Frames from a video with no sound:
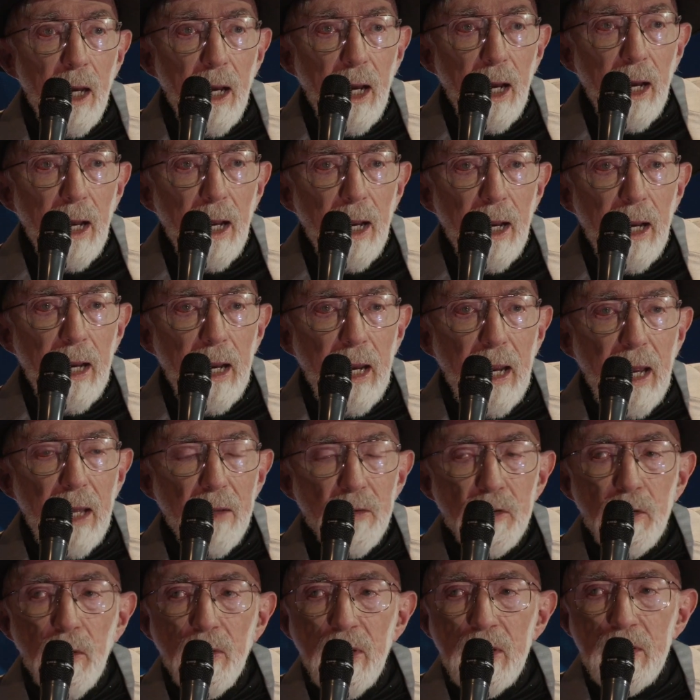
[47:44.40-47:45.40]

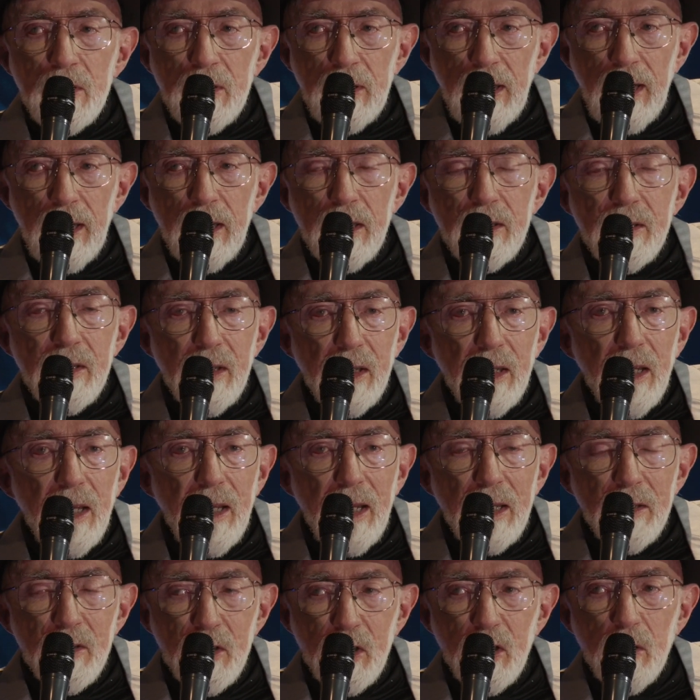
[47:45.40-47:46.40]
And so this takes
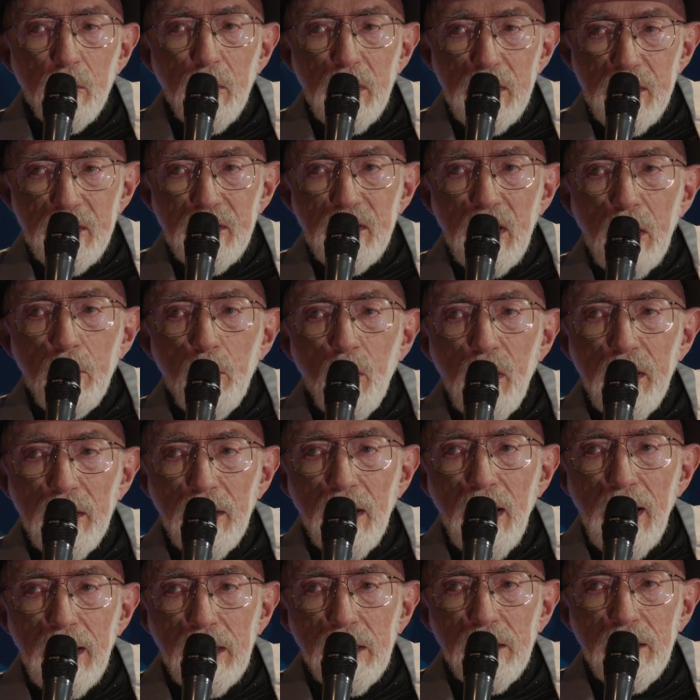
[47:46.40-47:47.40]
instruments somewhat
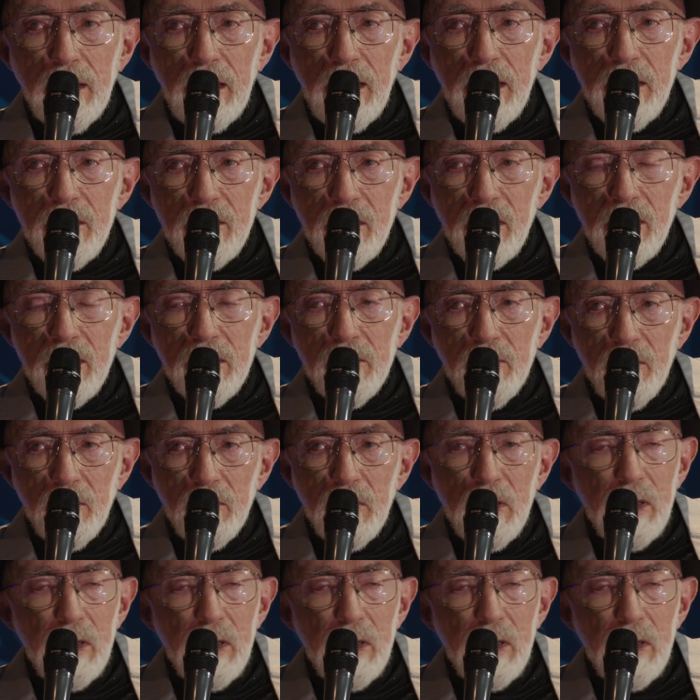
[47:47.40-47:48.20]
like LISA,